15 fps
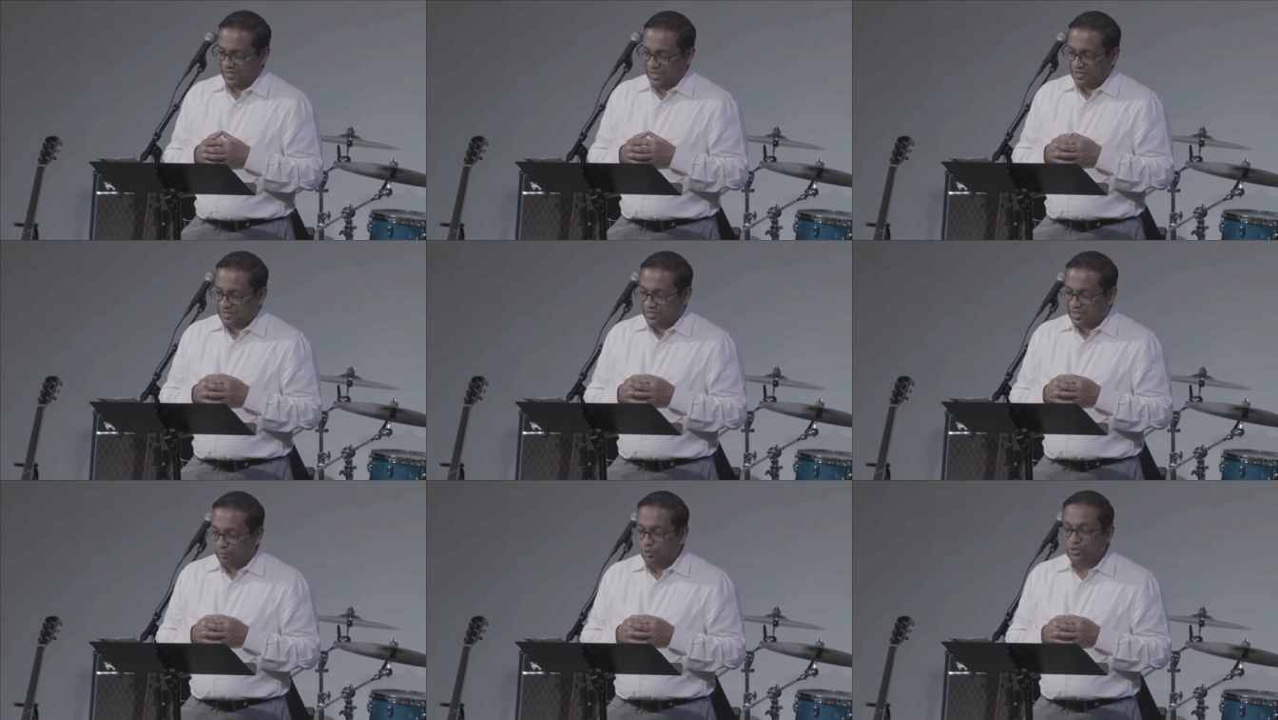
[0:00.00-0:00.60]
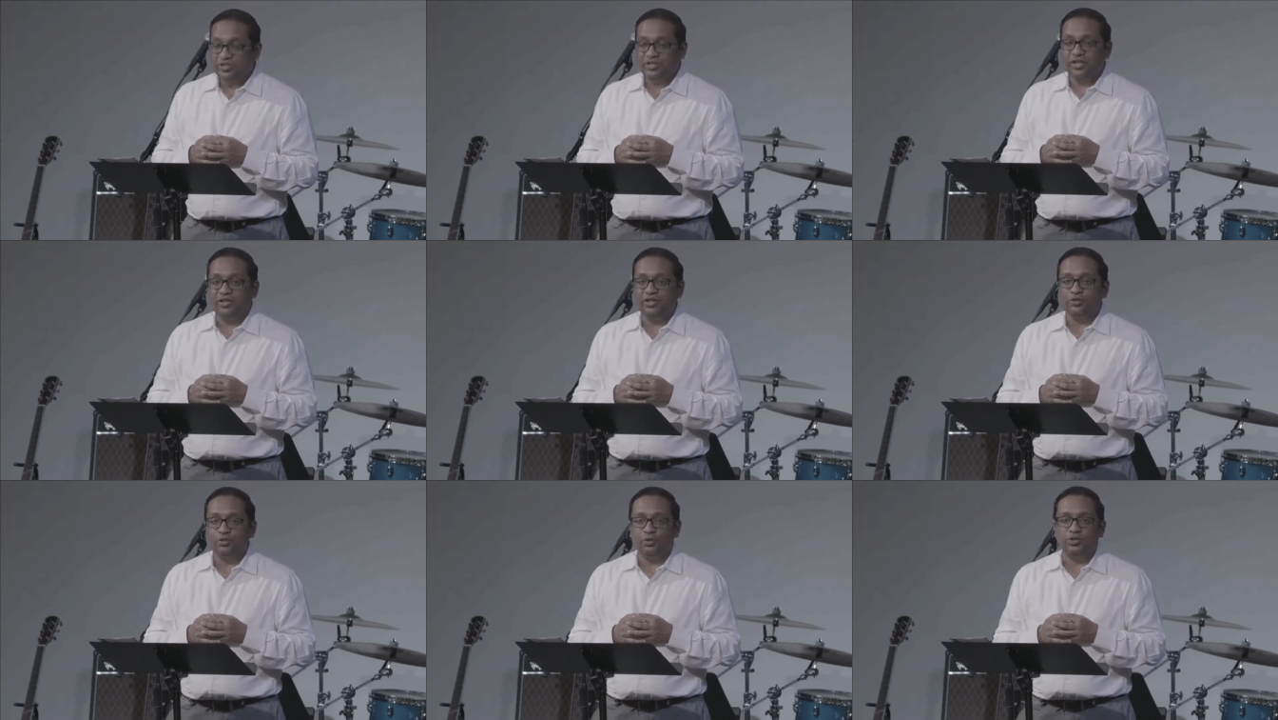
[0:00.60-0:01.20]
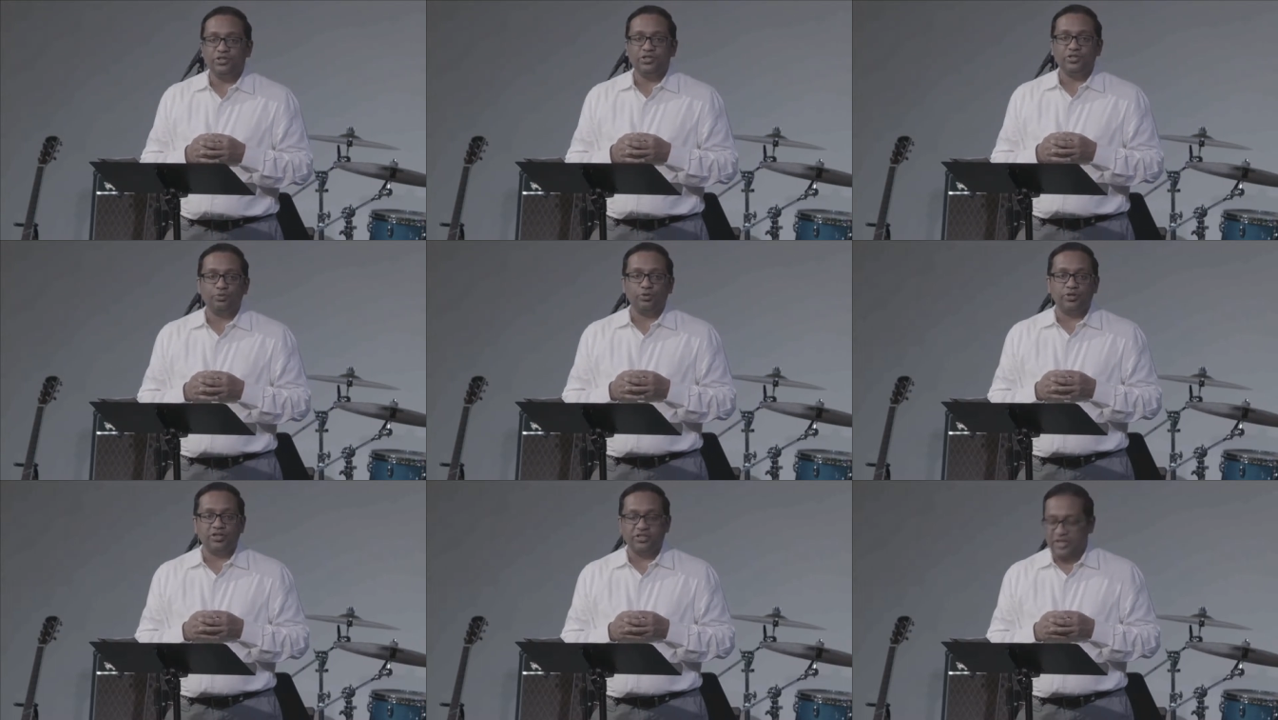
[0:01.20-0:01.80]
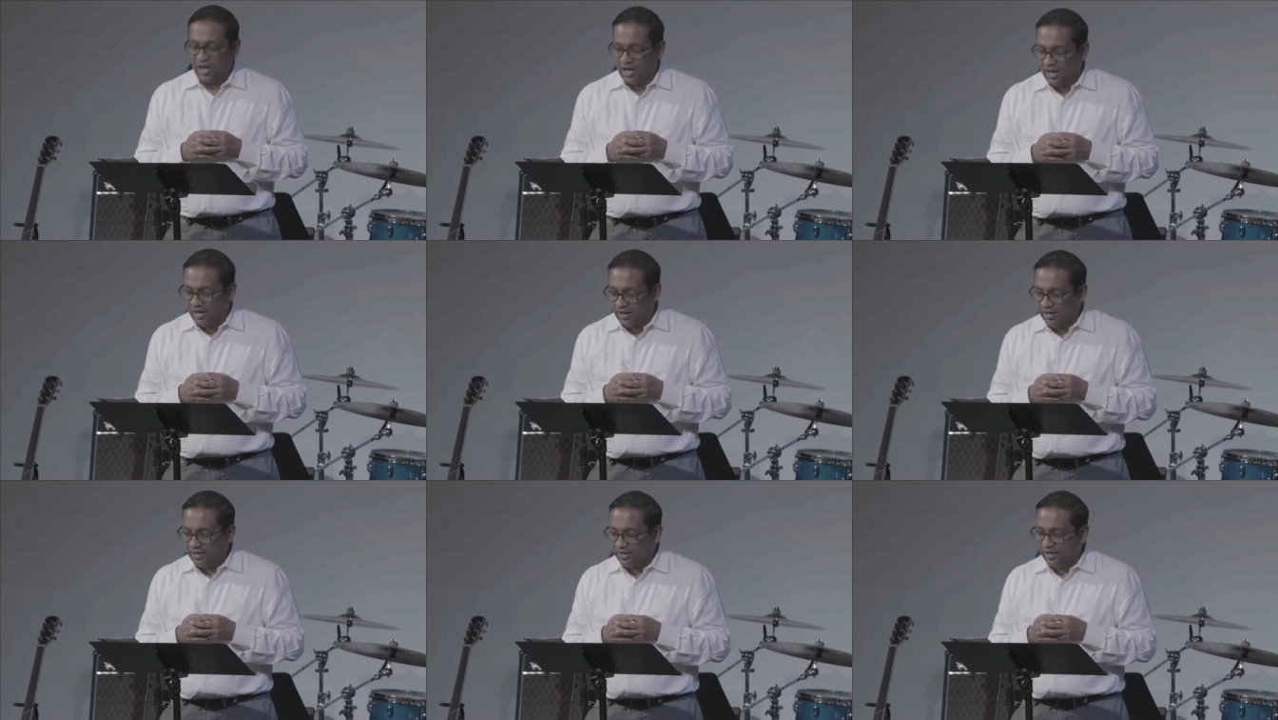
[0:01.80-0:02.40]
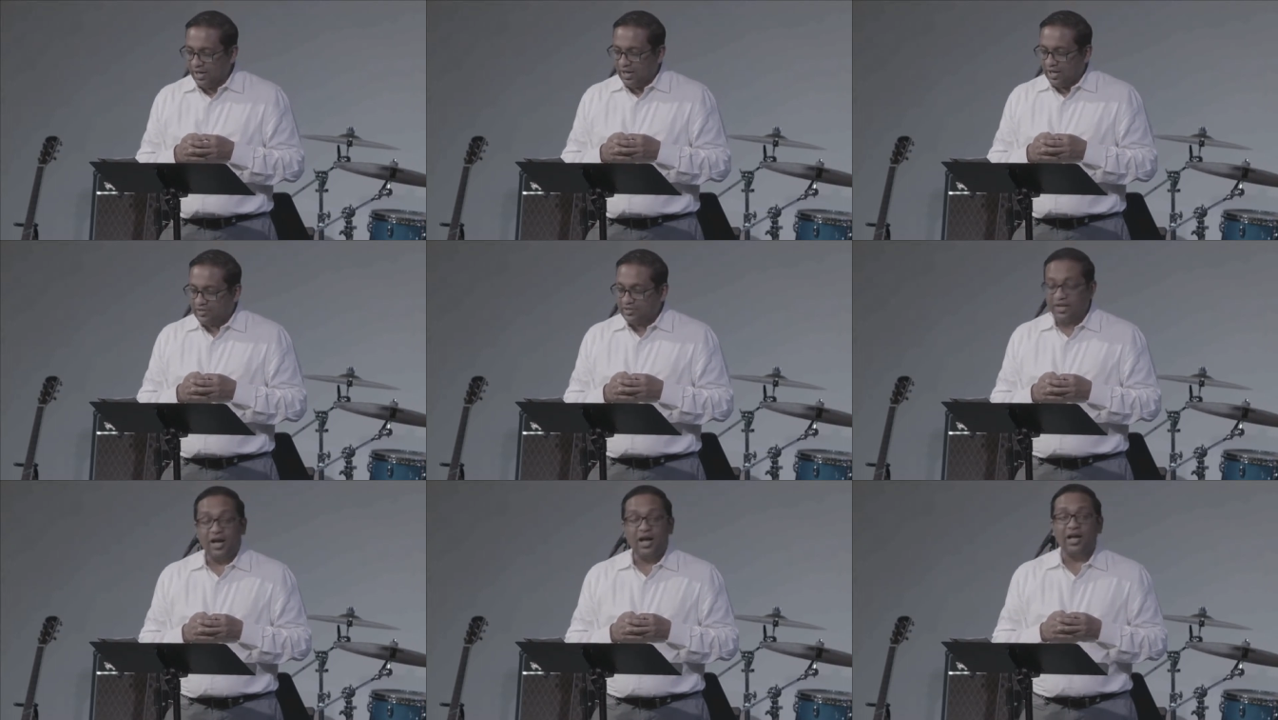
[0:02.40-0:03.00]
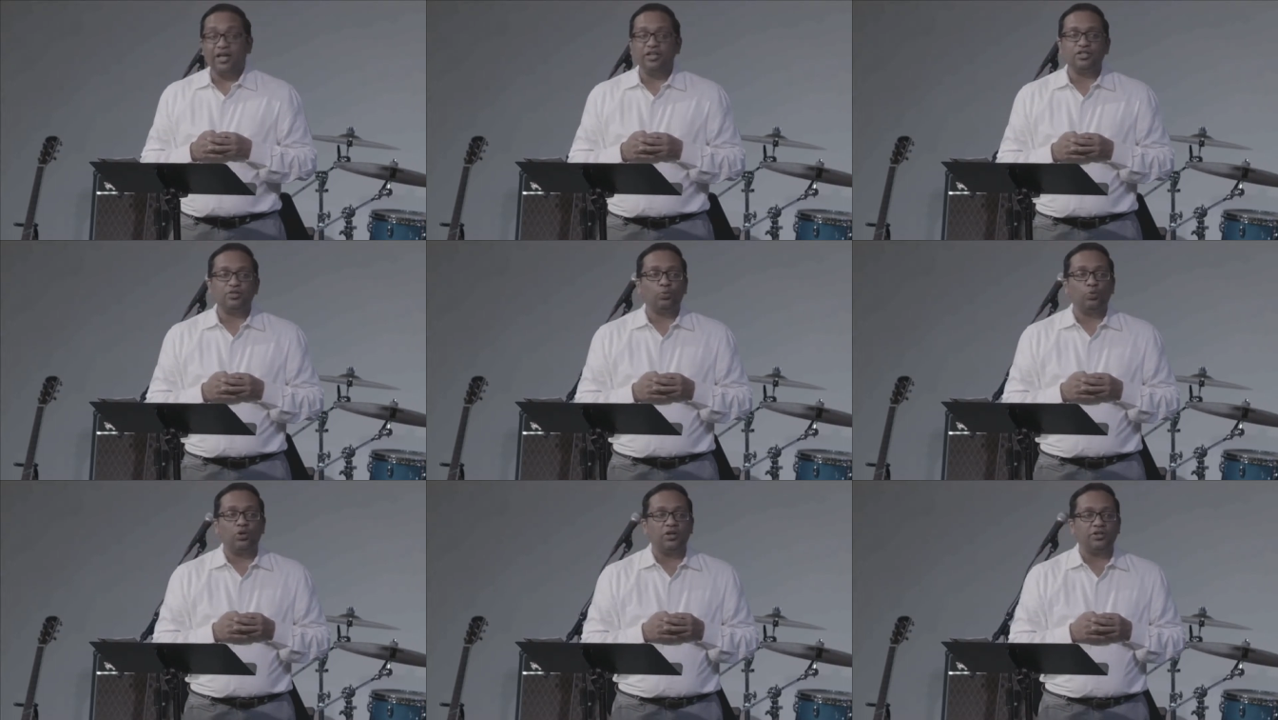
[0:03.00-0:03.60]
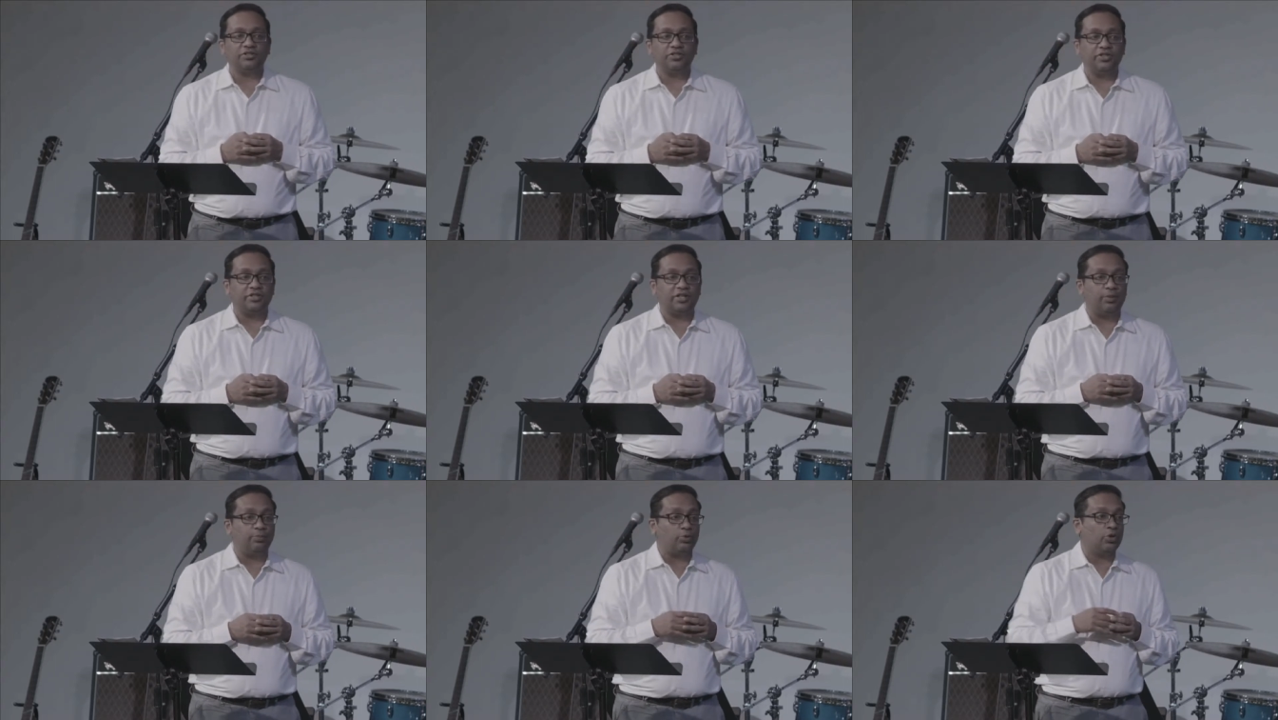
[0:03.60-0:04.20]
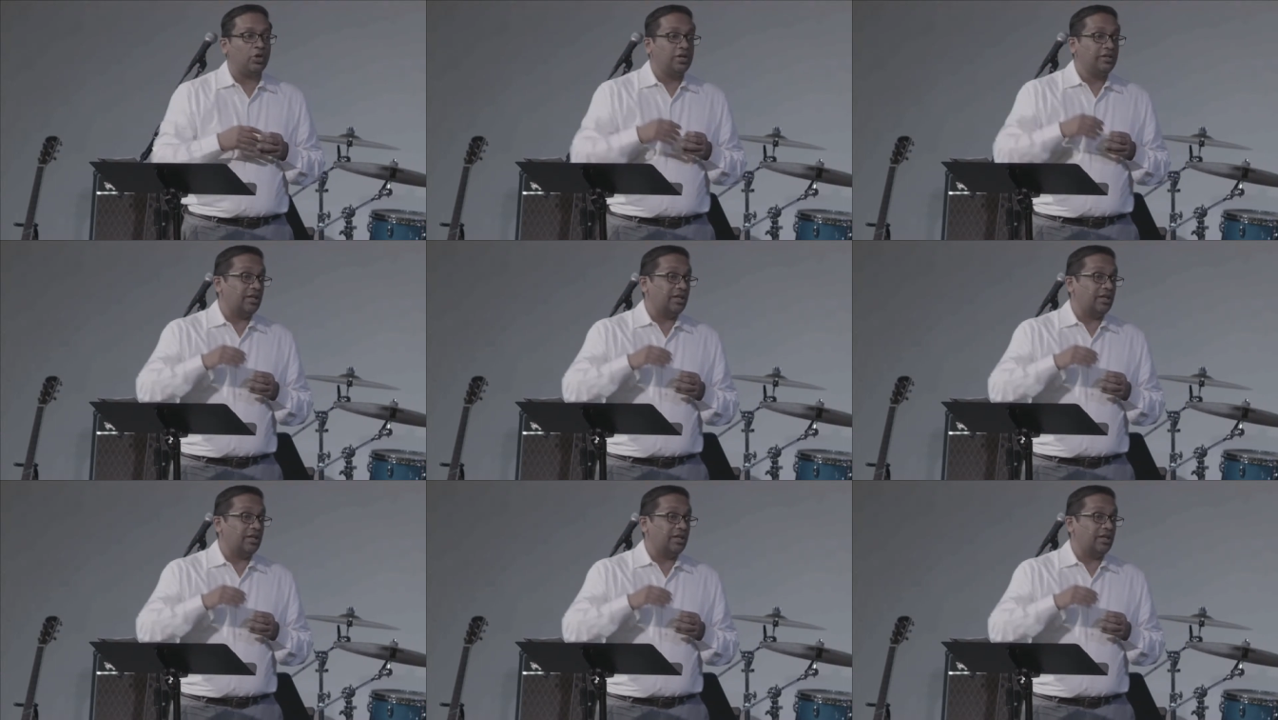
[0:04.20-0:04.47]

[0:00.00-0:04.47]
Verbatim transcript: Some would say the torches were as high as the highest walls of the temple.